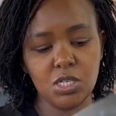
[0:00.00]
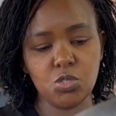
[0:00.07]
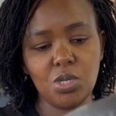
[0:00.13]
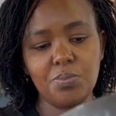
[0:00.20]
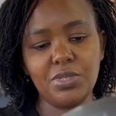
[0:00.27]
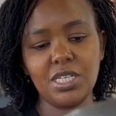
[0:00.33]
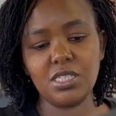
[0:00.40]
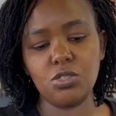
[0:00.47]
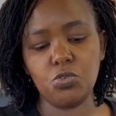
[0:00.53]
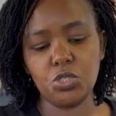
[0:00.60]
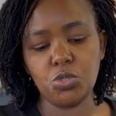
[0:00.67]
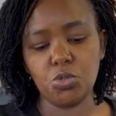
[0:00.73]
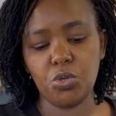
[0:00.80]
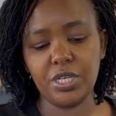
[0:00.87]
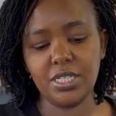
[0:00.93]
So I'm just
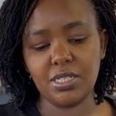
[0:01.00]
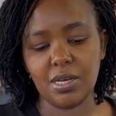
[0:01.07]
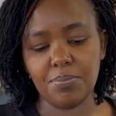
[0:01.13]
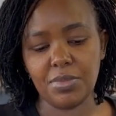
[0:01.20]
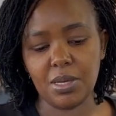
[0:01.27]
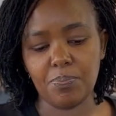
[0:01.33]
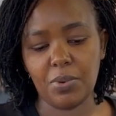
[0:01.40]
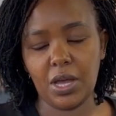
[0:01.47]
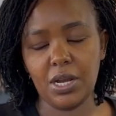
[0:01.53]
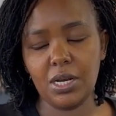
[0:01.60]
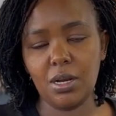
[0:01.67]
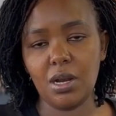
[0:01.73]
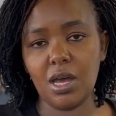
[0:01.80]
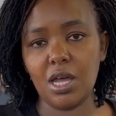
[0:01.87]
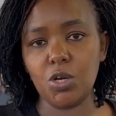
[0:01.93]
going to heat up the
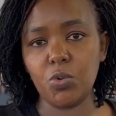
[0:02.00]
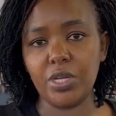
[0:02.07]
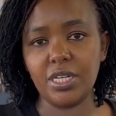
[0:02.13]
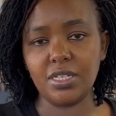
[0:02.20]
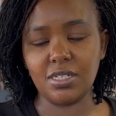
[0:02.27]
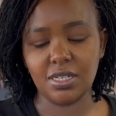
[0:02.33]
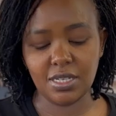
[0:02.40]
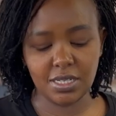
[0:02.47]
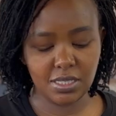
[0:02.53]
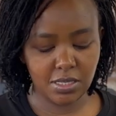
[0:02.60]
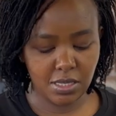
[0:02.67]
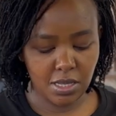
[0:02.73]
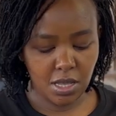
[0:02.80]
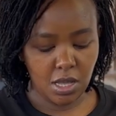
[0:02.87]
pan, and when it heats,